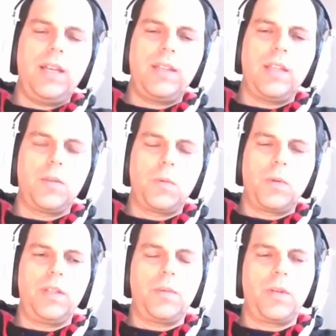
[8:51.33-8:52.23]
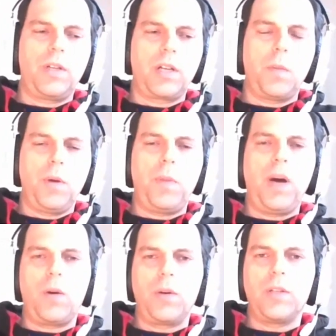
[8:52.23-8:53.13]
And then there were there were a couple of
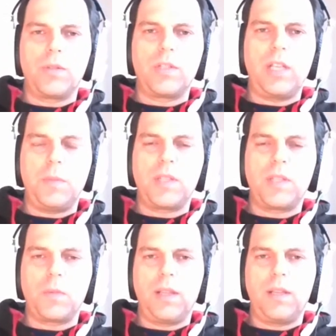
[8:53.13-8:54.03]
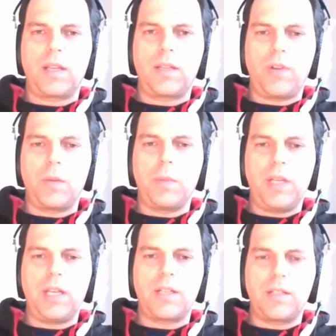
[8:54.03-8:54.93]
power user teams as well, like
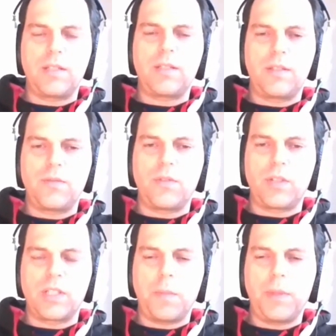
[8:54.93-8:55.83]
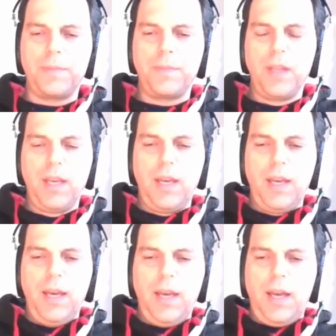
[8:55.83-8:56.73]
recommendations, for example.
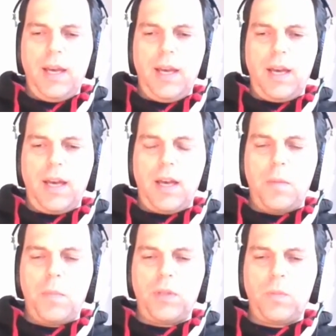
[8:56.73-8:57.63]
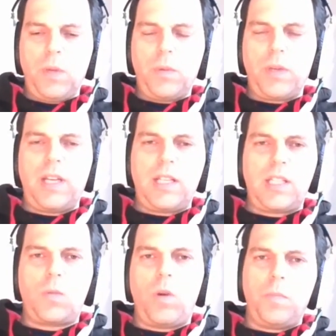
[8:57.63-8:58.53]
Uh, but we were getting
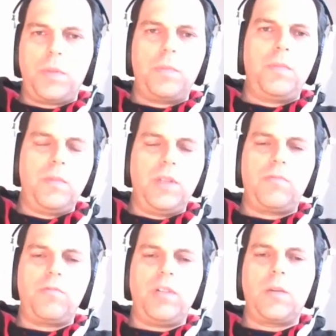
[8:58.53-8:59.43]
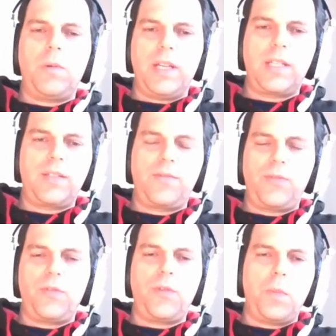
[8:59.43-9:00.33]
swamped with requests
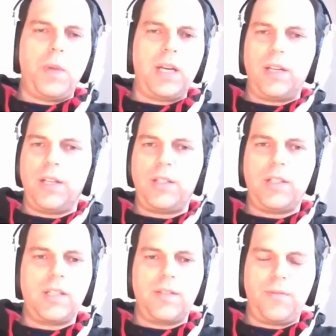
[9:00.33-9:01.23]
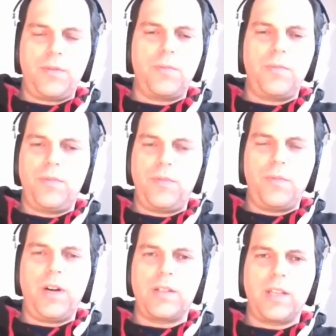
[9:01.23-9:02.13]
for, from analytics and from,
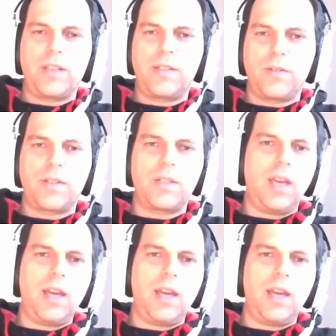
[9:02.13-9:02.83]
from various other sources.